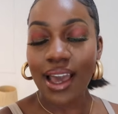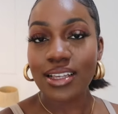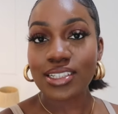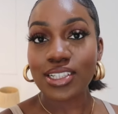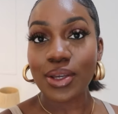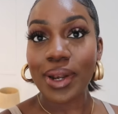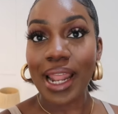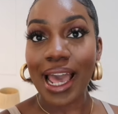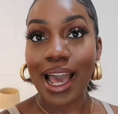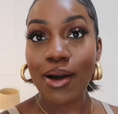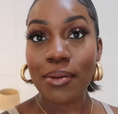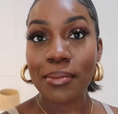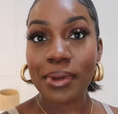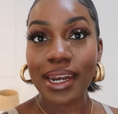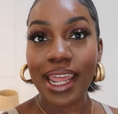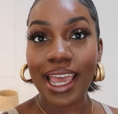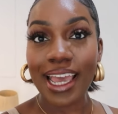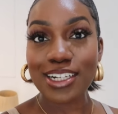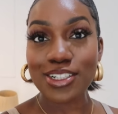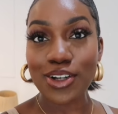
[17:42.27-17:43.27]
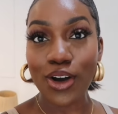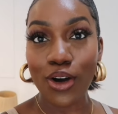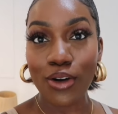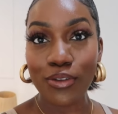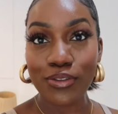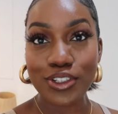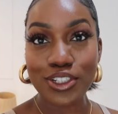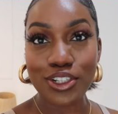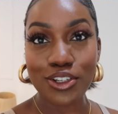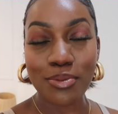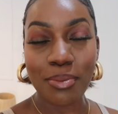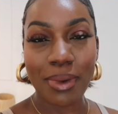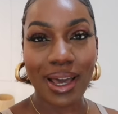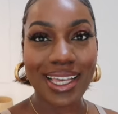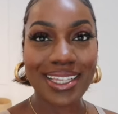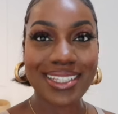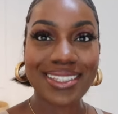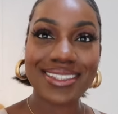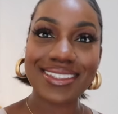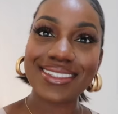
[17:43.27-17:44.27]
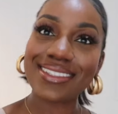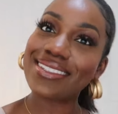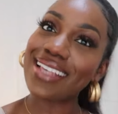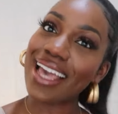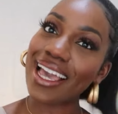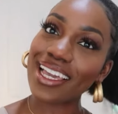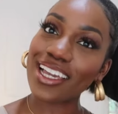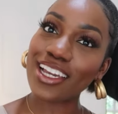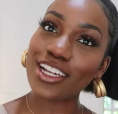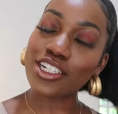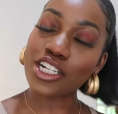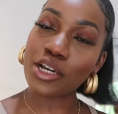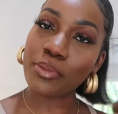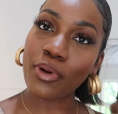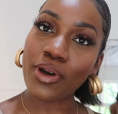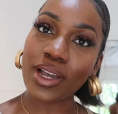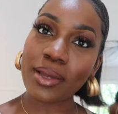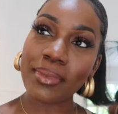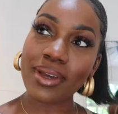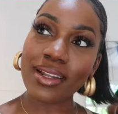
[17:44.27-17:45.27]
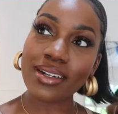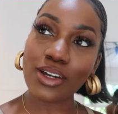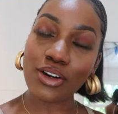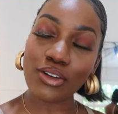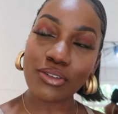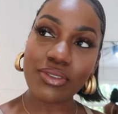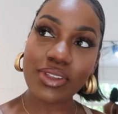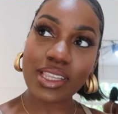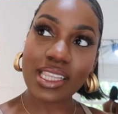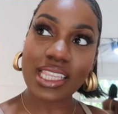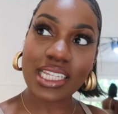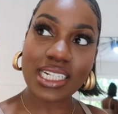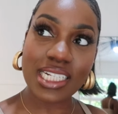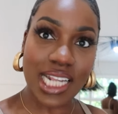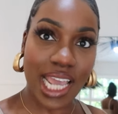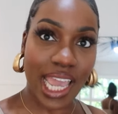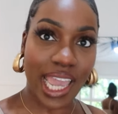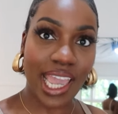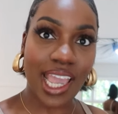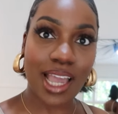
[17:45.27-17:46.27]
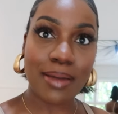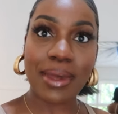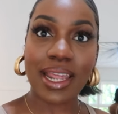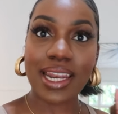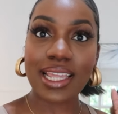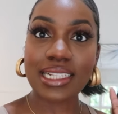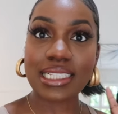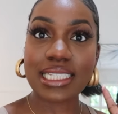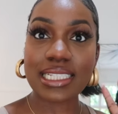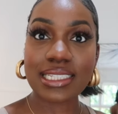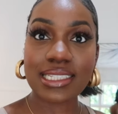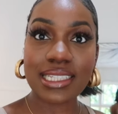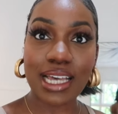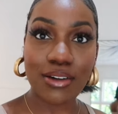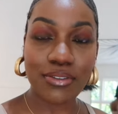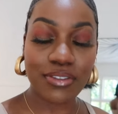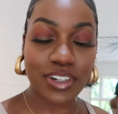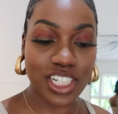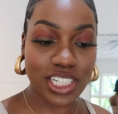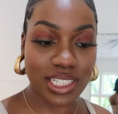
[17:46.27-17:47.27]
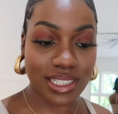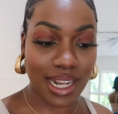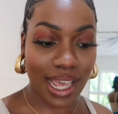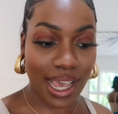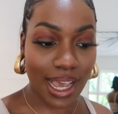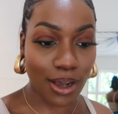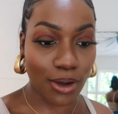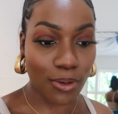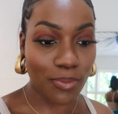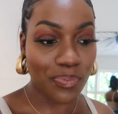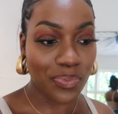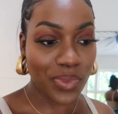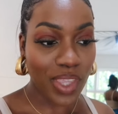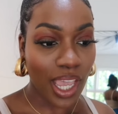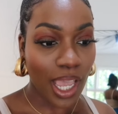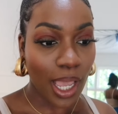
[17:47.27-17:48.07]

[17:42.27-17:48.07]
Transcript: So now I'm gonna head off to my second appointment of the day. I'm heading to Selfridges now